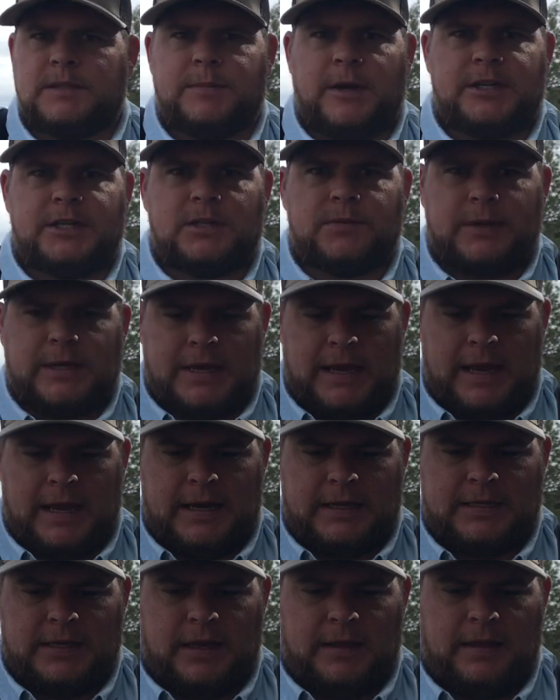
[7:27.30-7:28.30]
much as we
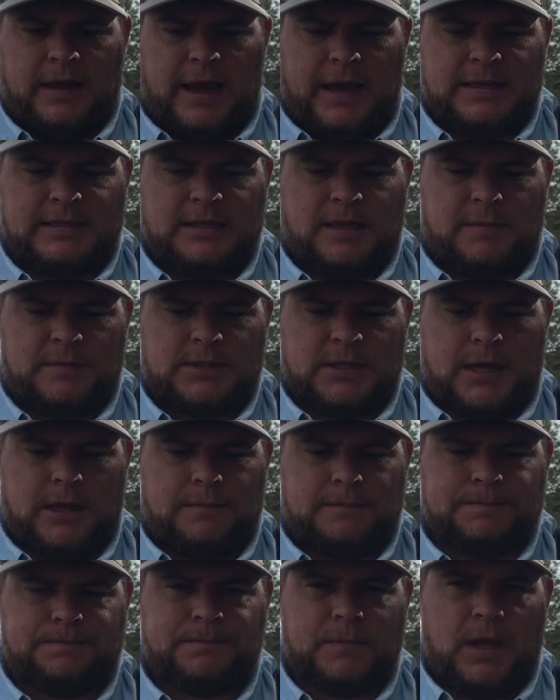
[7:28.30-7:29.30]
can until the ice comes
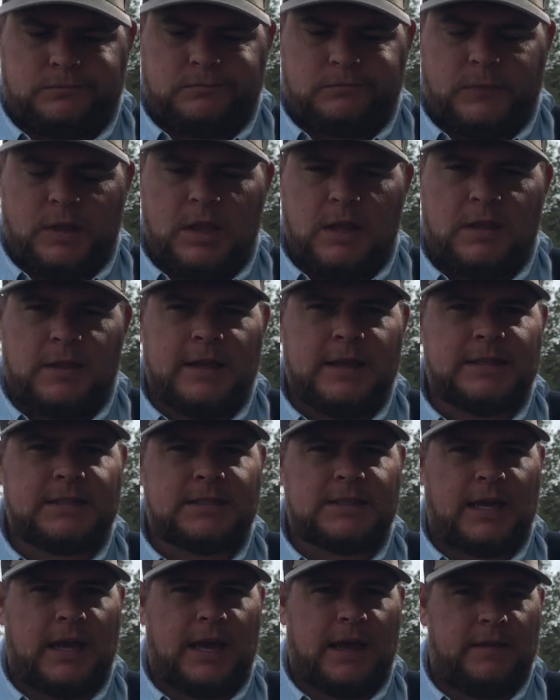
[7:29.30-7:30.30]
on.
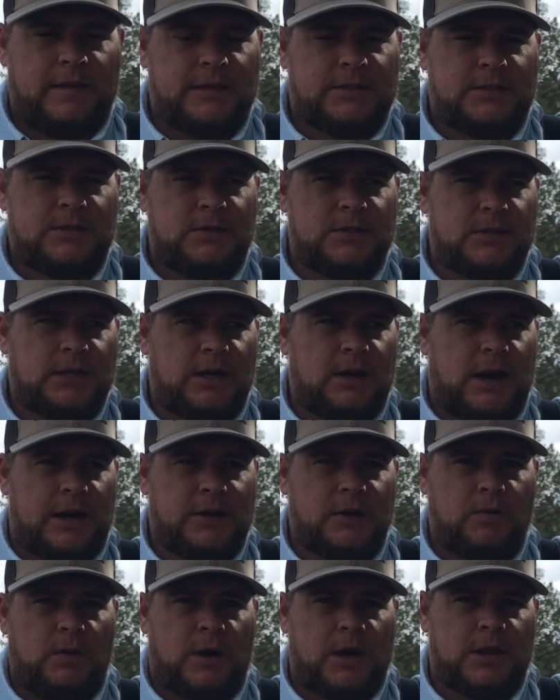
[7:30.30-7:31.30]
This newsletter,
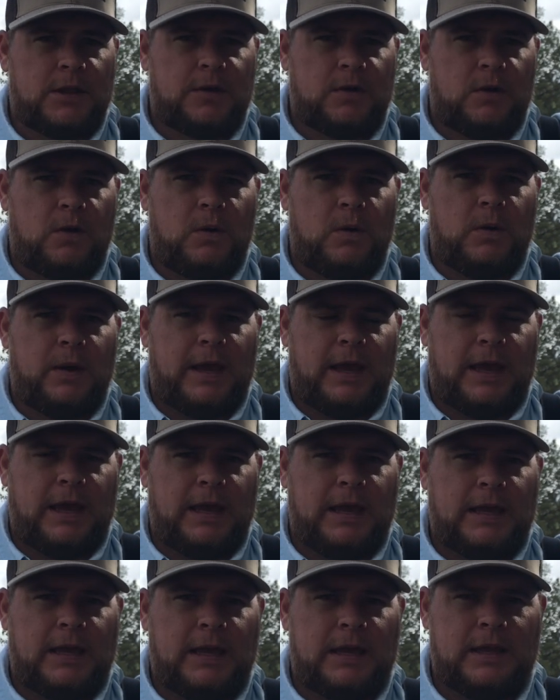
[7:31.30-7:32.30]
I do want to throw
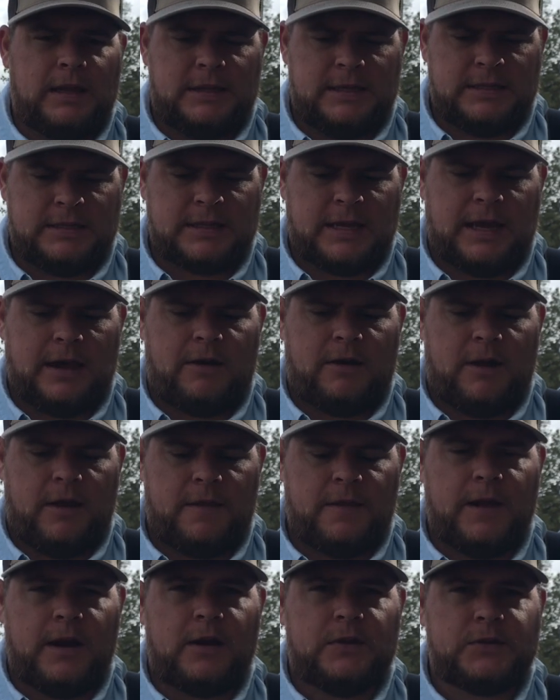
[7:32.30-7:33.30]
a discount
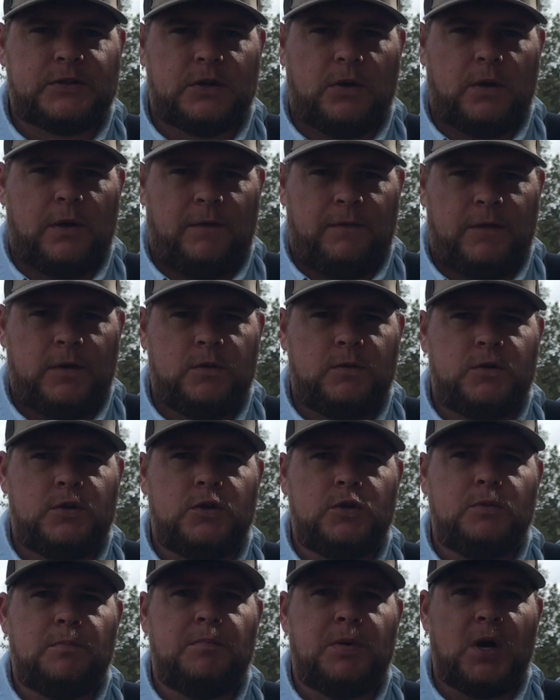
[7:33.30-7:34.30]
on there. So if you
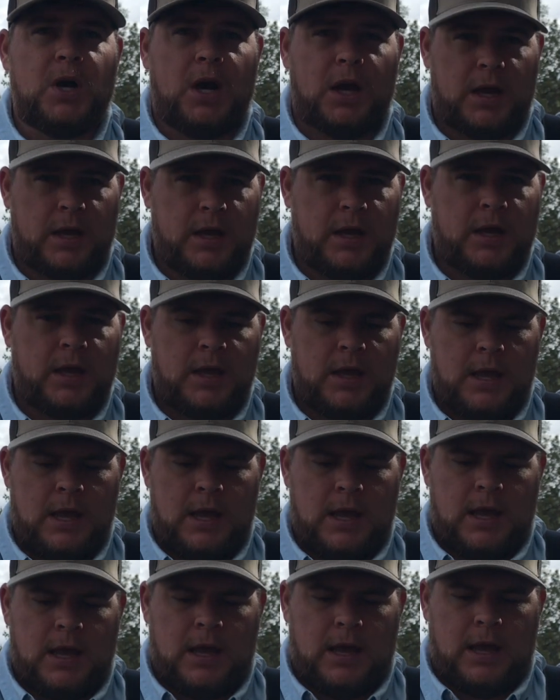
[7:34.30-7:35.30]
do book
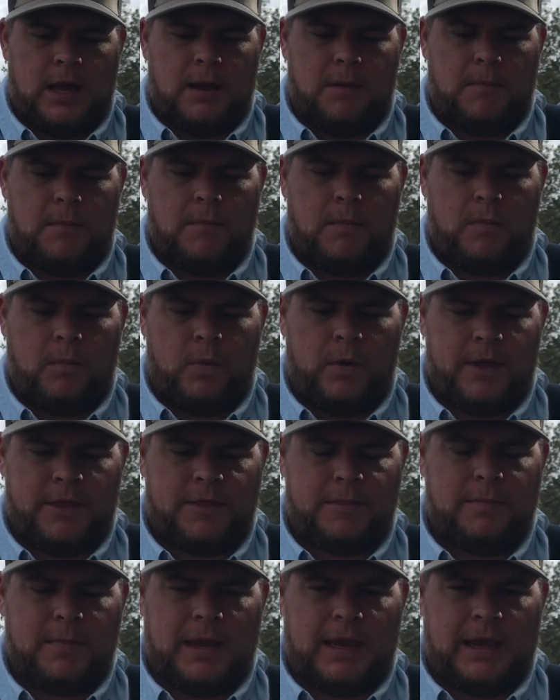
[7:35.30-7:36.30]

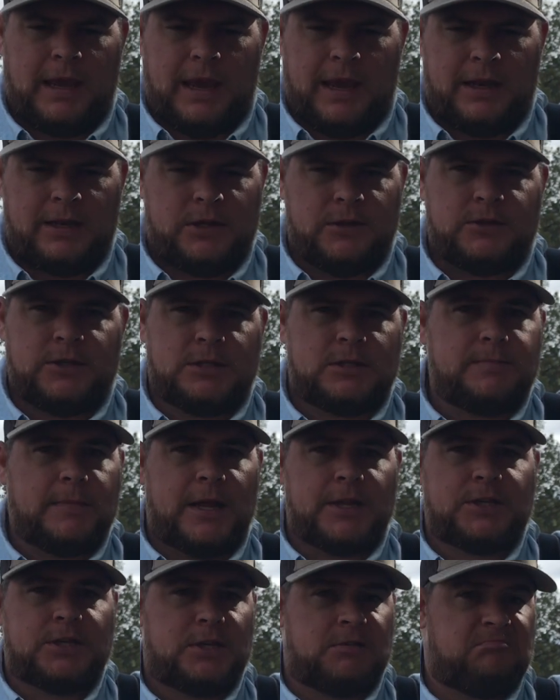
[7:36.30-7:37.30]
with me and you just
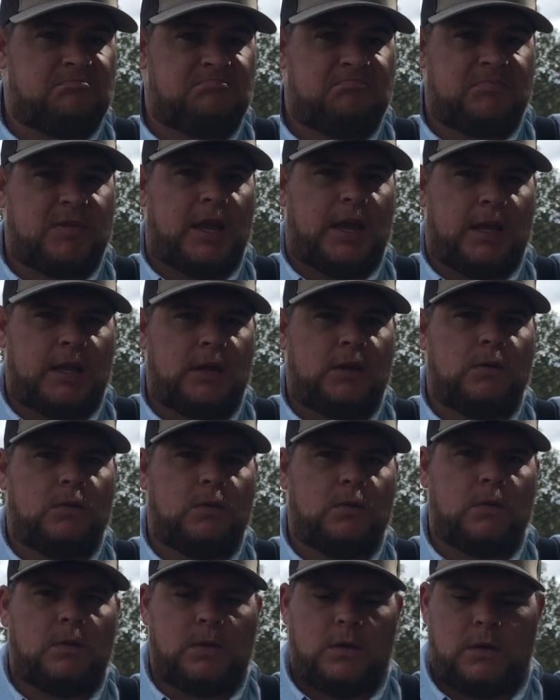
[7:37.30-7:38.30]
mention that
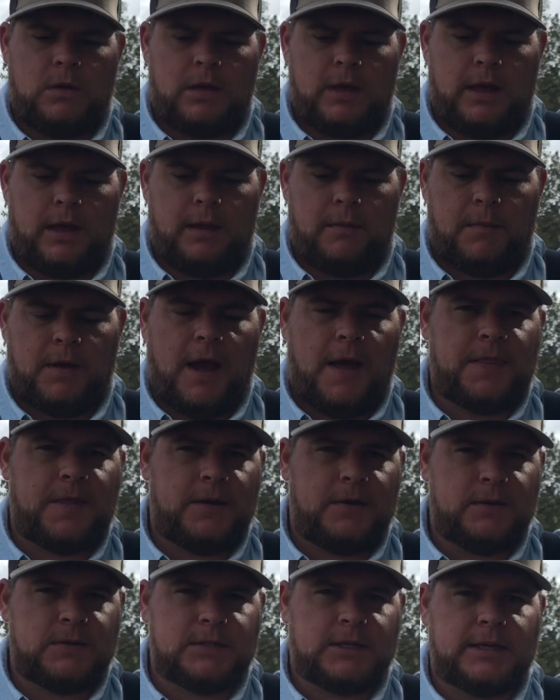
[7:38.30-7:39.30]
you got
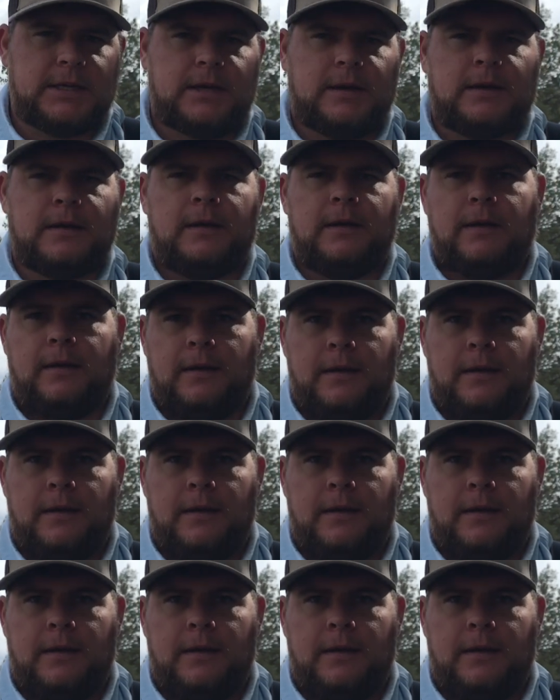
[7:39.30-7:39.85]
the newsletter,